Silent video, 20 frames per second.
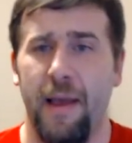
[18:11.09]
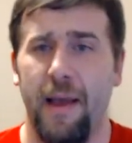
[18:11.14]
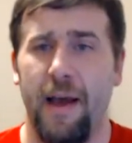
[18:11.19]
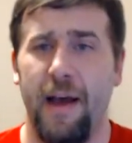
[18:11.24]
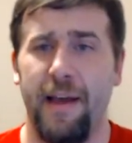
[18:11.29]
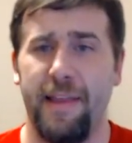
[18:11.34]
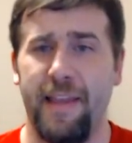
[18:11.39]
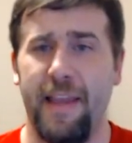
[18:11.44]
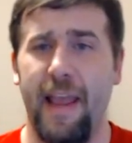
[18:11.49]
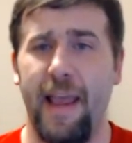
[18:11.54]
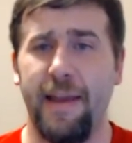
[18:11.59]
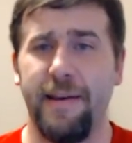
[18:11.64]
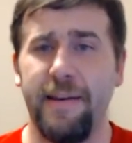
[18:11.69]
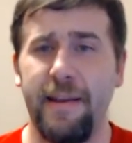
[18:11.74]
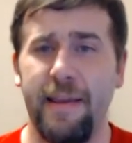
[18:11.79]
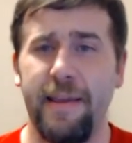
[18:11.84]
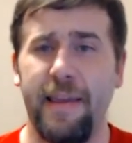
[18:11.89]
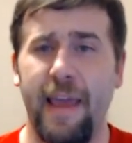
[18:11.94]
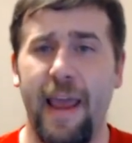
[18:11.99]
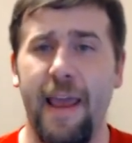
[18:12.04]
The
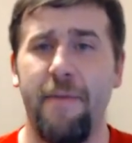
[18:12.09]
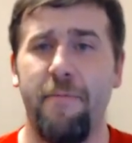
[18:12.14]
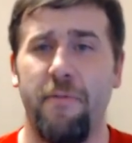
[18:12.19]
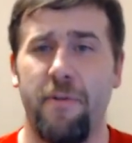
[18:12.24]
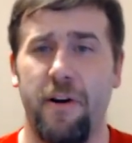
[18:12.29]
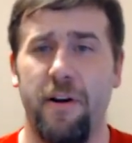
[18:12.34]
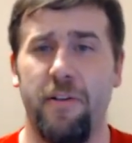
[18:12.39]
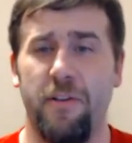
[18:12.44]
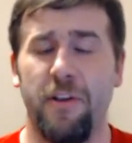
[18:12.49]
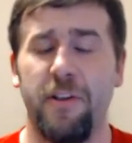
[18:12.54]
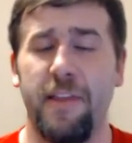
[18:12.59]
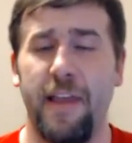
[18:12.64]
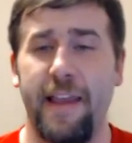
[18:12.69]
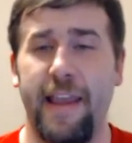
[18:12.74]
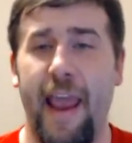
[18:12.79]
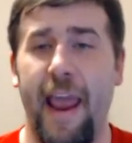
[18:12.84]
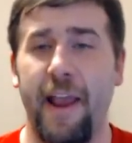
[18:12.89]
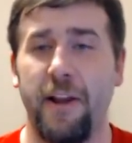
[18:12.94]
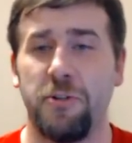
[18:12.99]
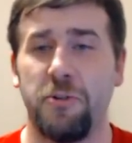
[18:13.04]
ending came where it looked
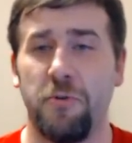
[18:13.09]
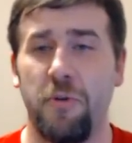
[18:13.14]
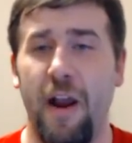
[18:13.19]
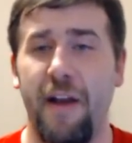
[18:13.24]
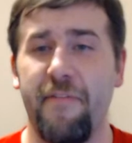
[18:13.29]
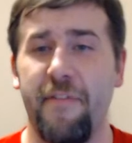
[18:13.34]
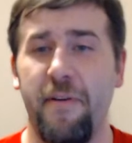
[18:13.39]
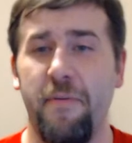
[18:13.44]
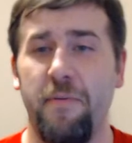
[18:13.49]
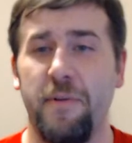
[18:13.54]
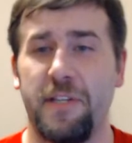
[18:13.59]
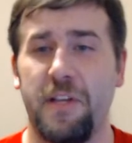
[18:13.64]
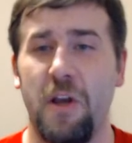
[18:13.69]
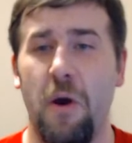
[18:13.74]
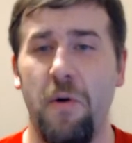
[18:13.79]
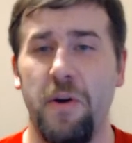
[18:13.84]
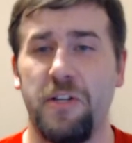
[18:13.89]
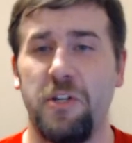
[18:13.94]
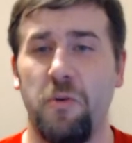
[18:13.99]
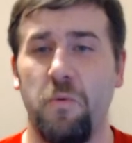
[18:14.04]
like Andrew Everett was
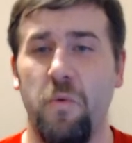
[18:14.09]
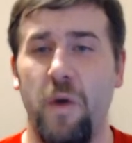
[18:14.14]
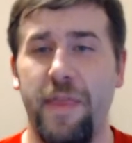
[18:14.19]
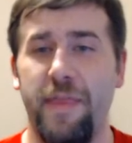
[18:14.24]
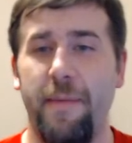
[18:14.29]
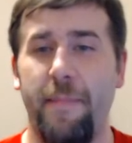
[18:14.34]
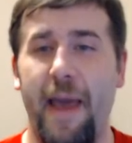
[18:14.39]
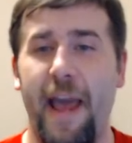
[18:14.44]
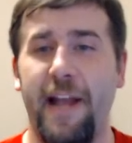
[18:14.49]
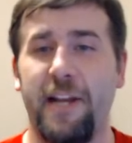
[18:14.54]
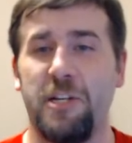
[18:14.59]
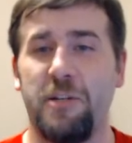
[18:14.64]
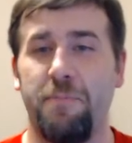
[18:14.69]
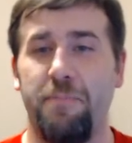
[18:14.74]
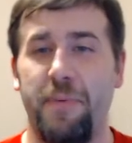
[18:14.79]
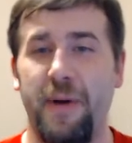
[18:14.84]
going to win the match,